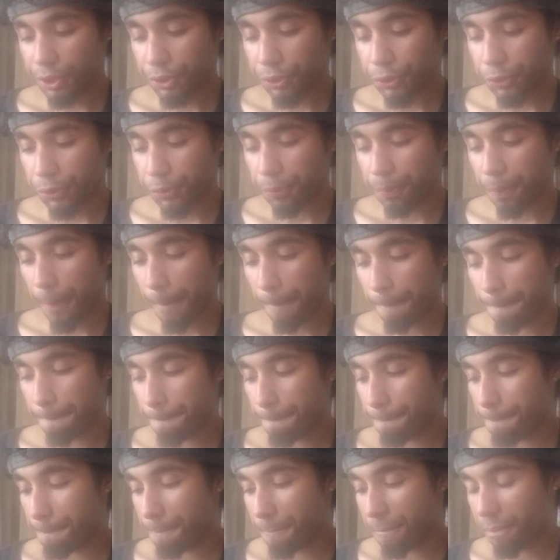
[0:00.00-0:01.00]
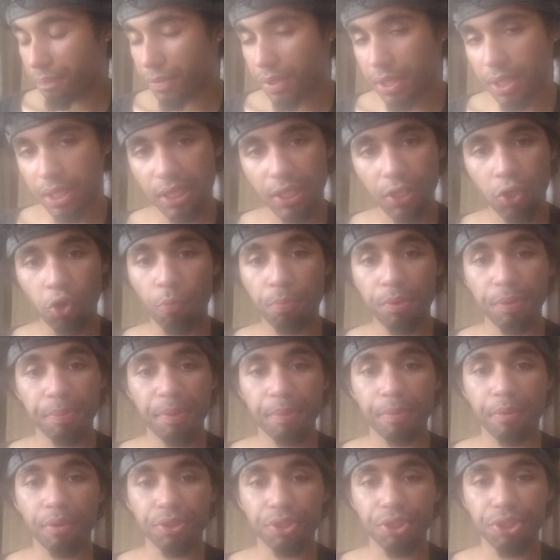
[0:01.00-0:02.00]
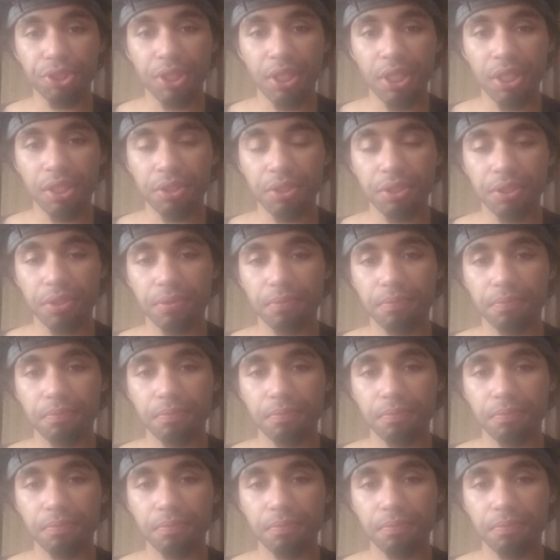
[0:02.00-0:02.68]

So, I hope you people understand